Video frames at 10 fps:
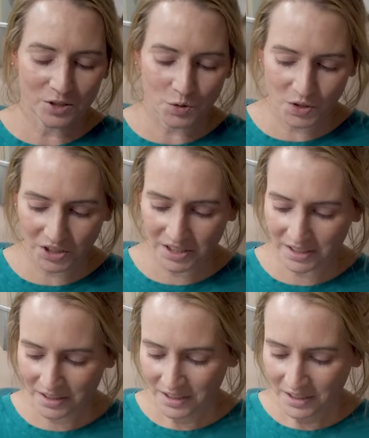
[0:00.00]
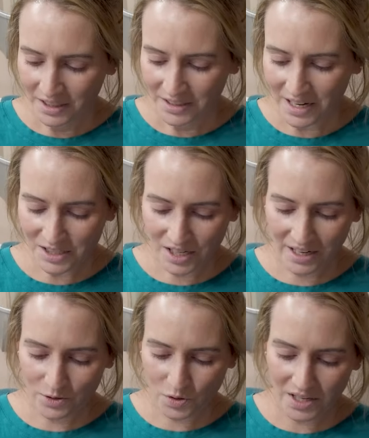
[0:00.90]
It's really nice
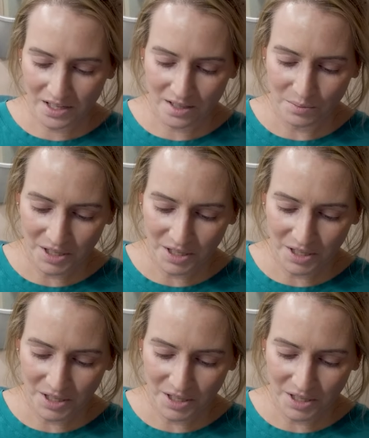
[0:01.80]
hydrating